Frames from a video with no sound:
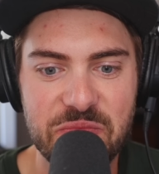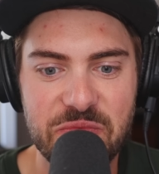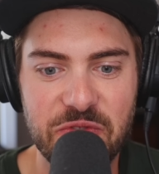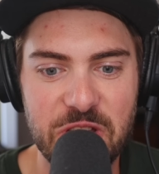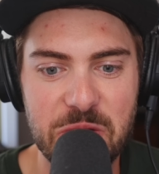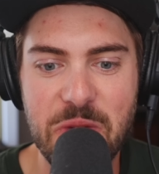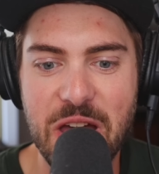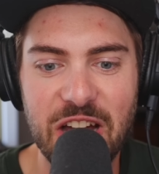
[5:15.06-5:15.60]

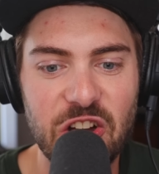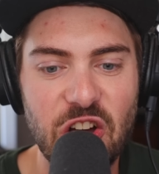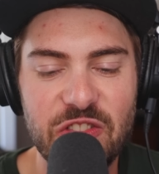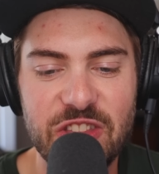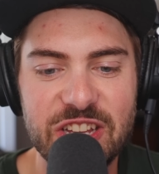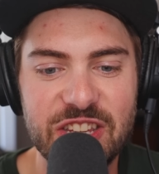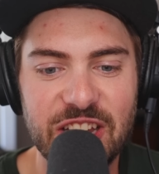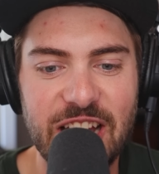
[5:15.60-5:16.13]
feedback
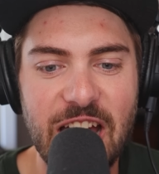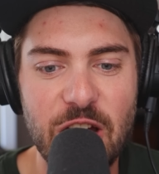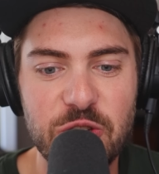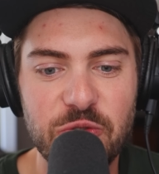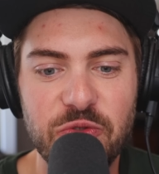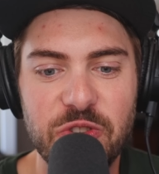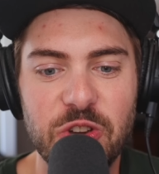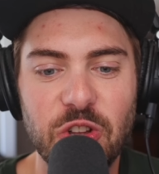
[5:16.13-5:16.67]
on this, like how
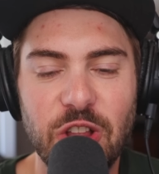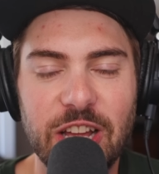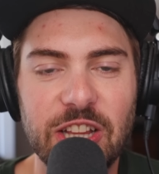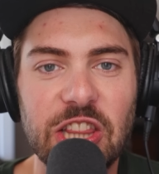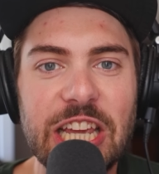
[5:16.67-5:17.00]
you feel like